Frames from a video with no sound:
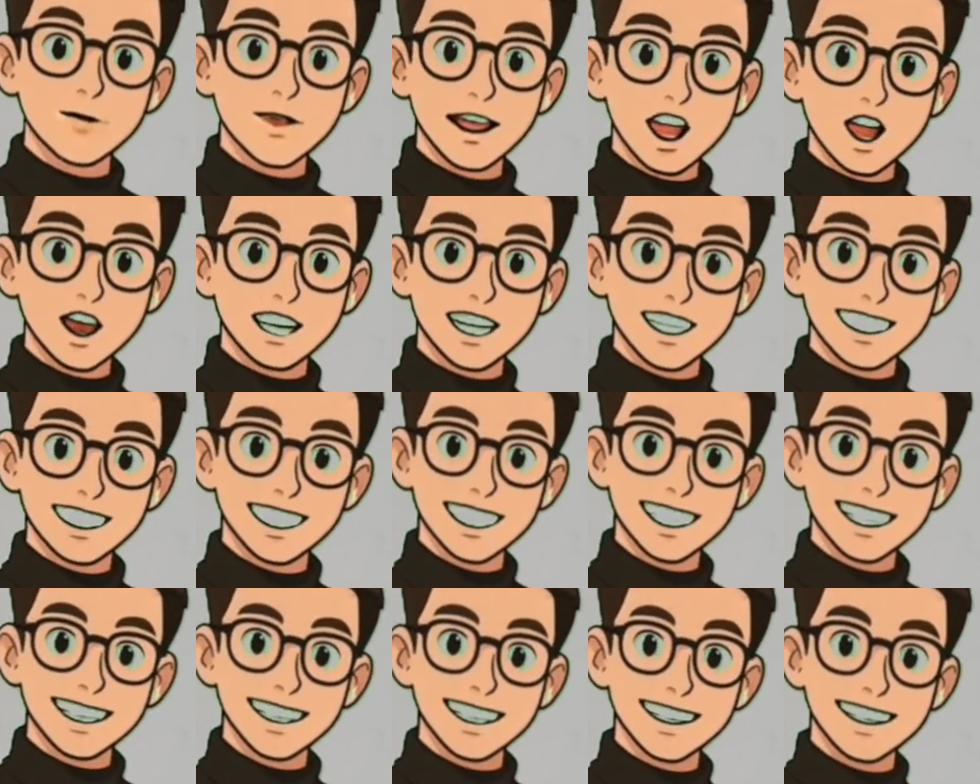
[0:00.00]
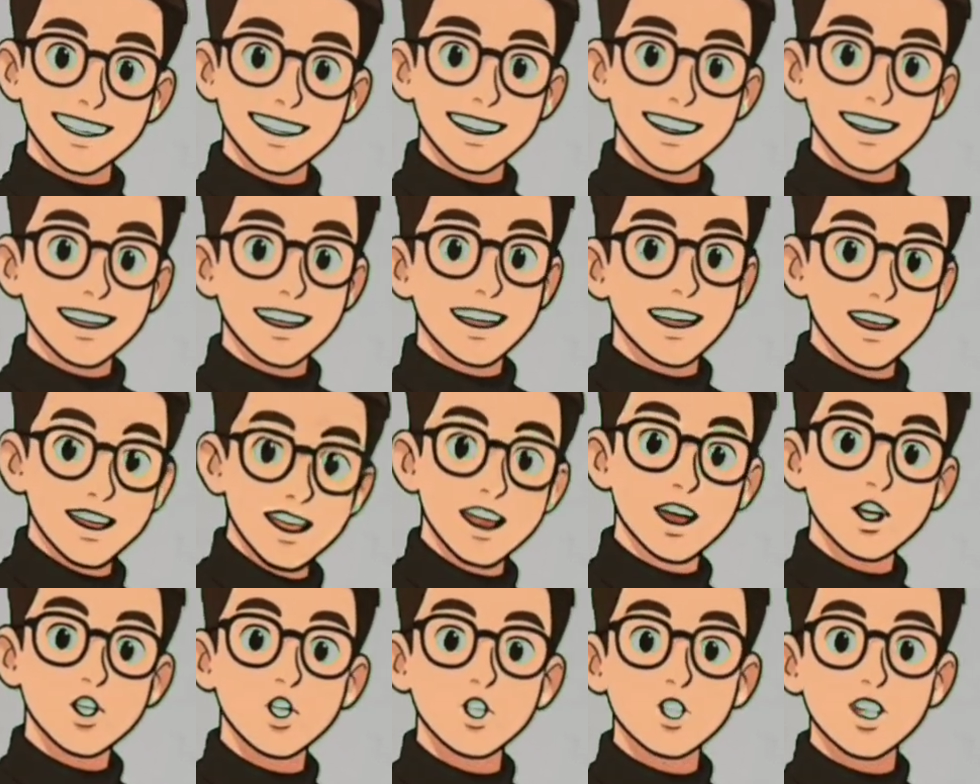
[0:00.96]
A longitudinal wave's
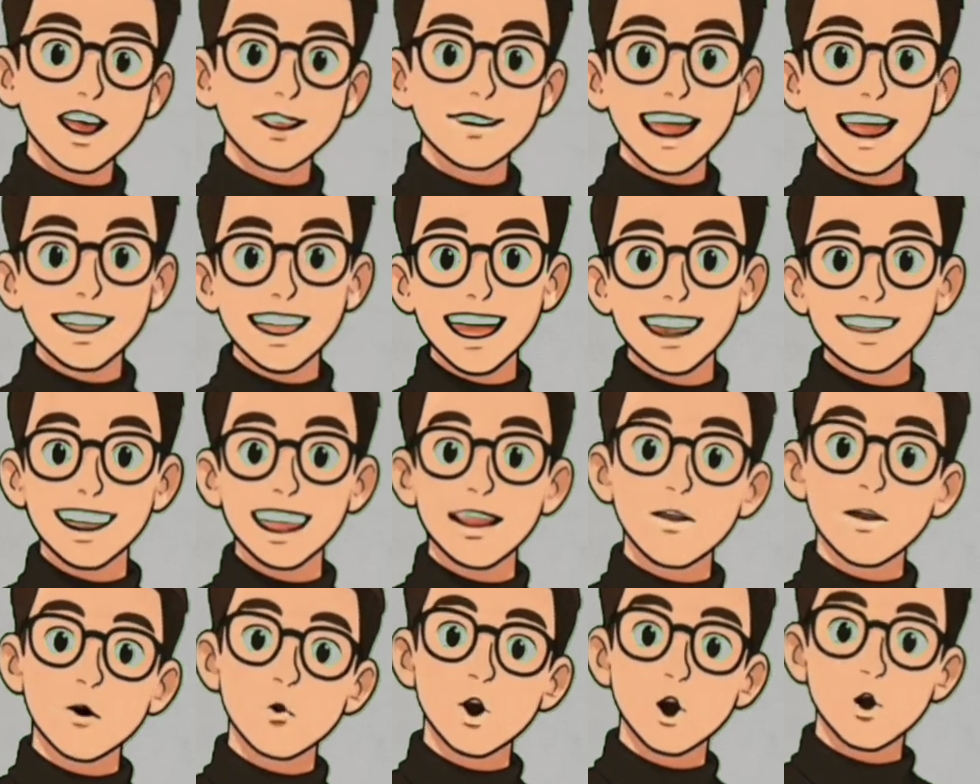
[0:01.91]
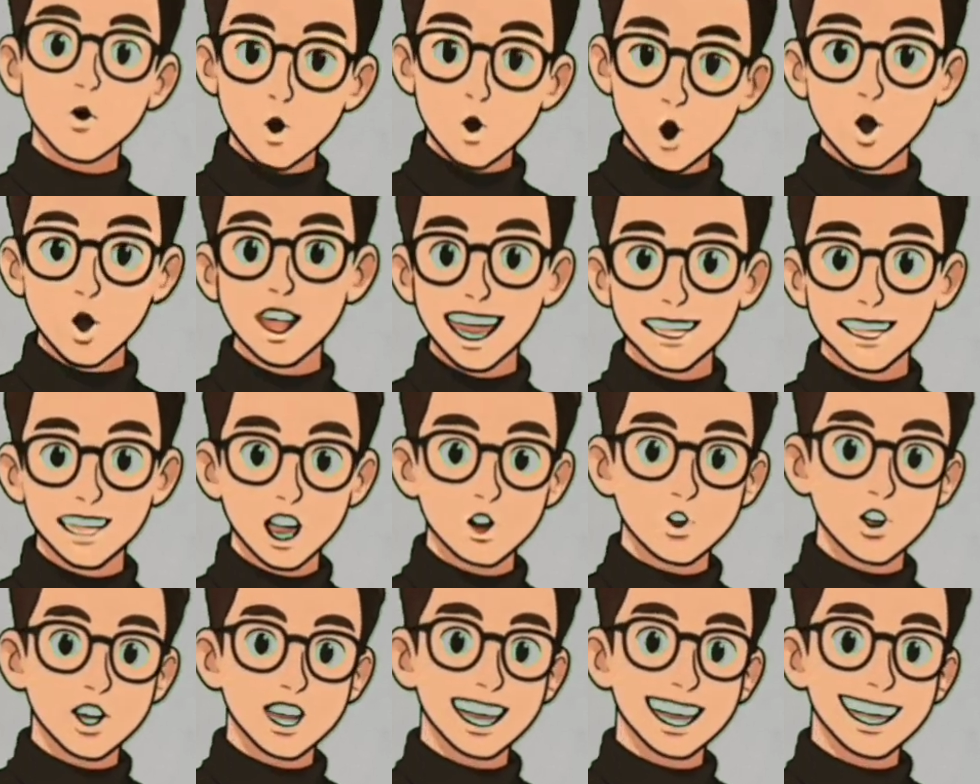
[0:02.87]
physical amplitude is usually
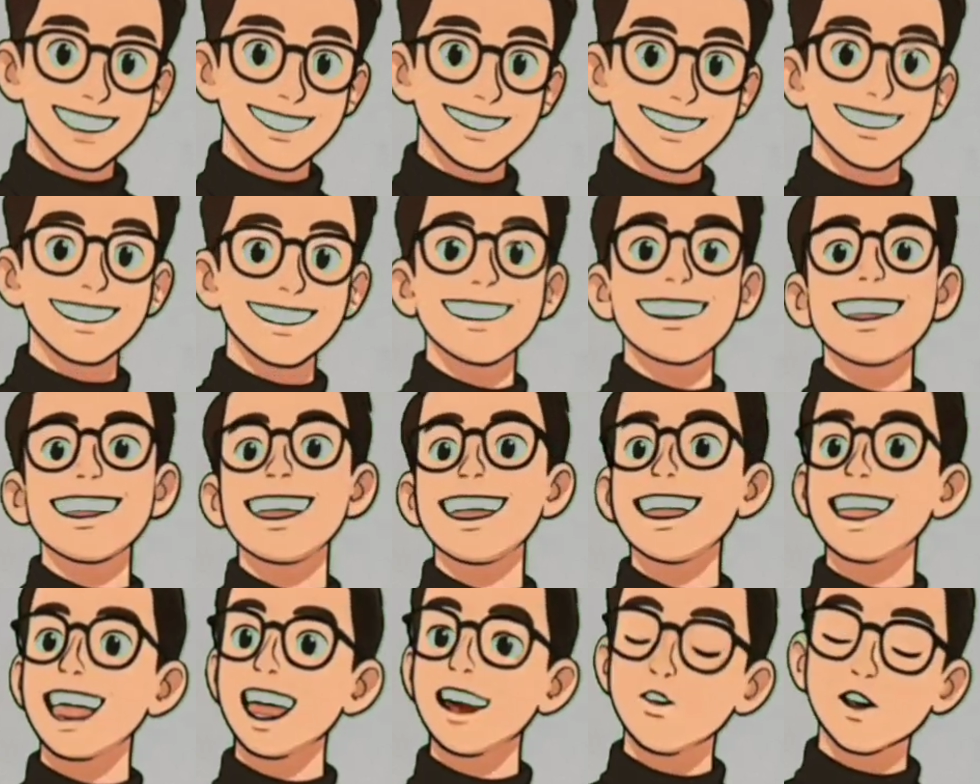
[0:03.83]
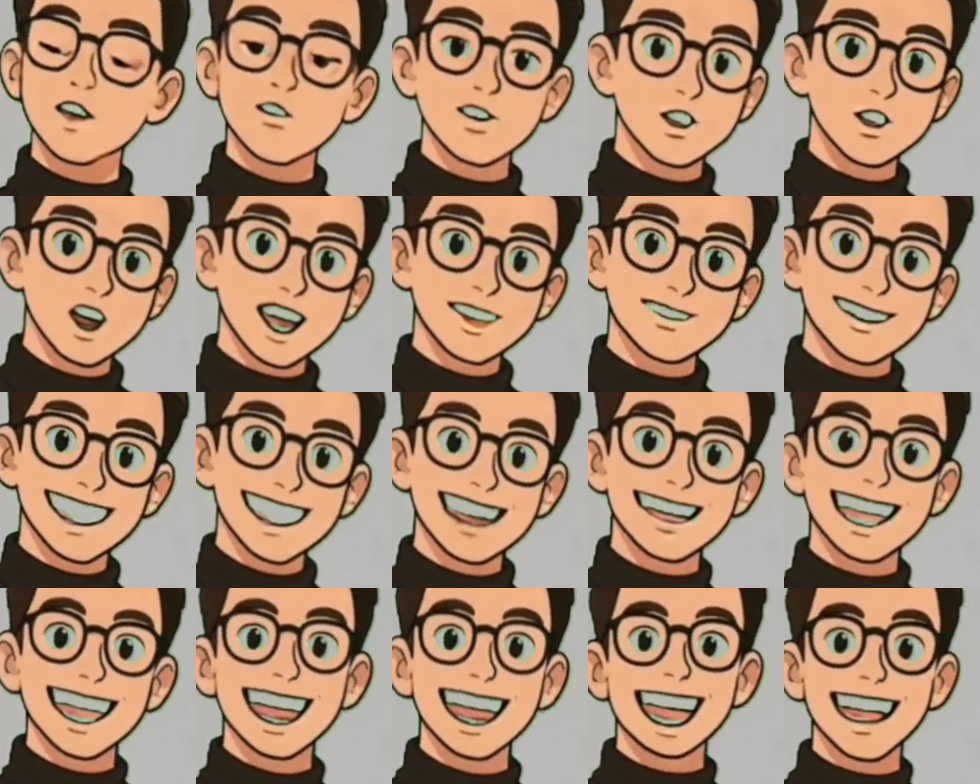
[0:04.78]
half the distance between the positions of
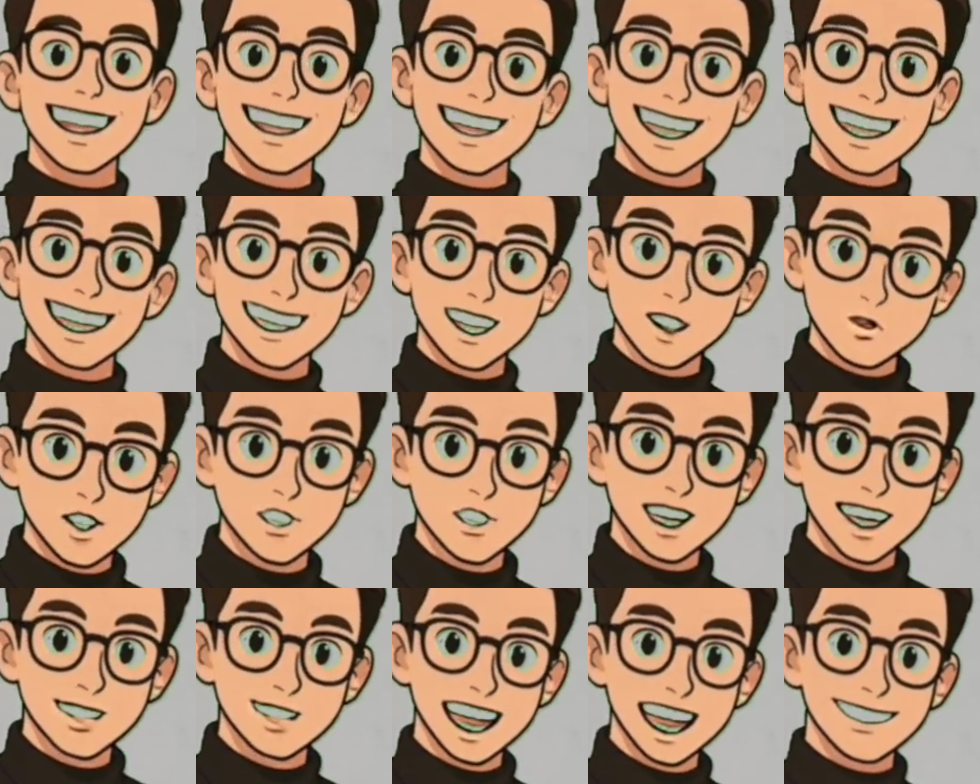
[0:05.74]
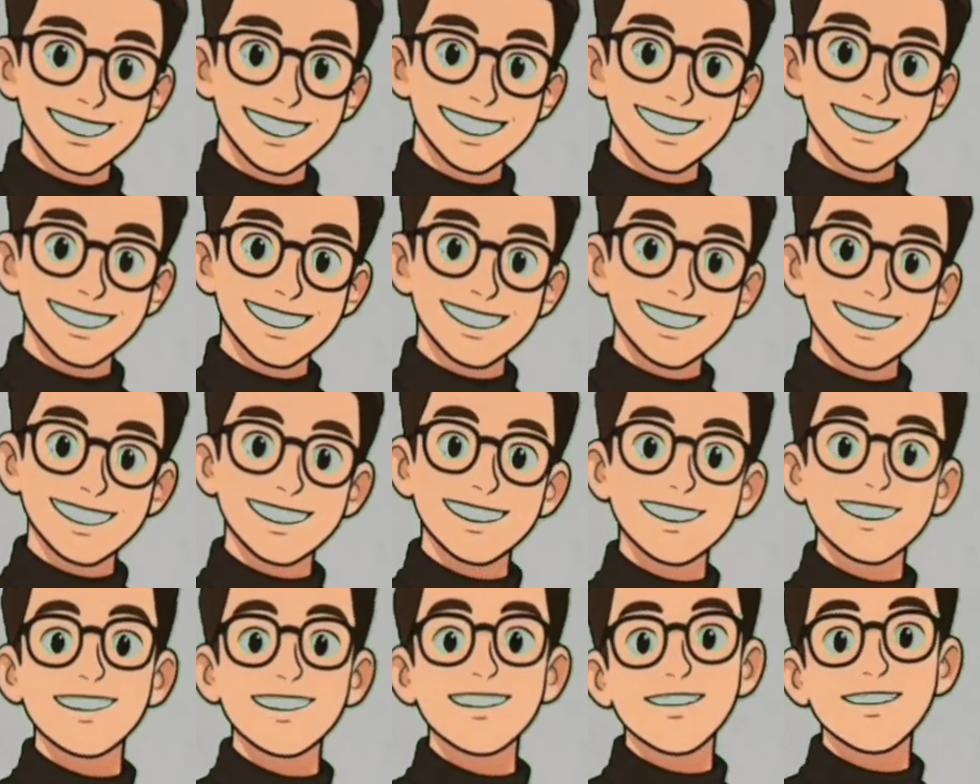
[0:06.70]
maximum and minimum
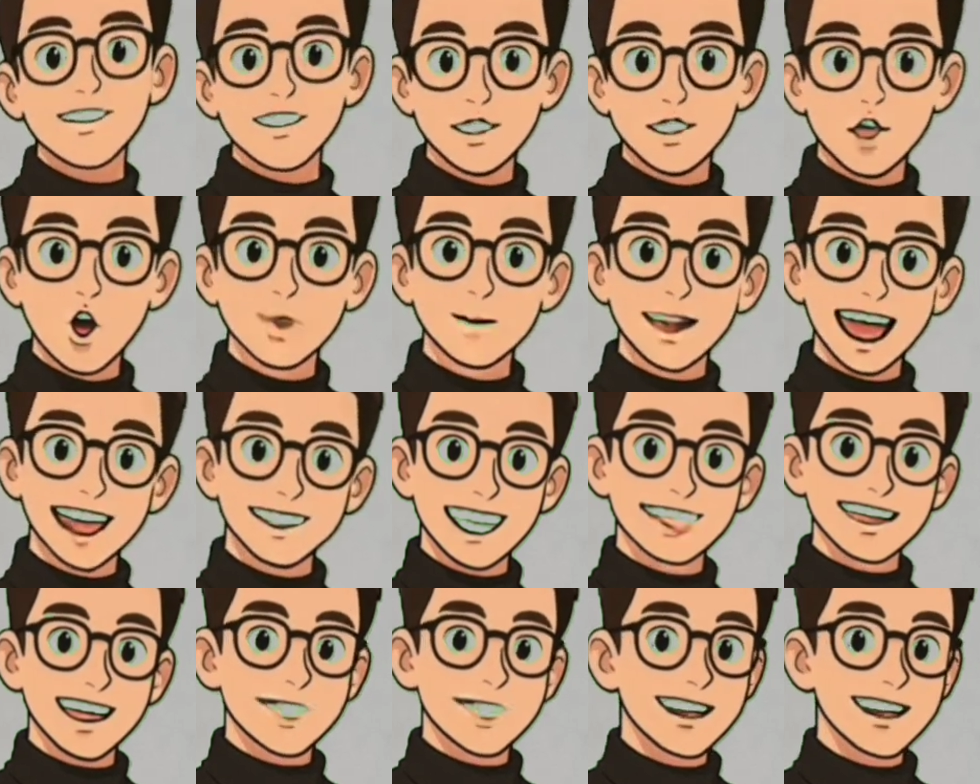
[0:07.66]
densities that it produces.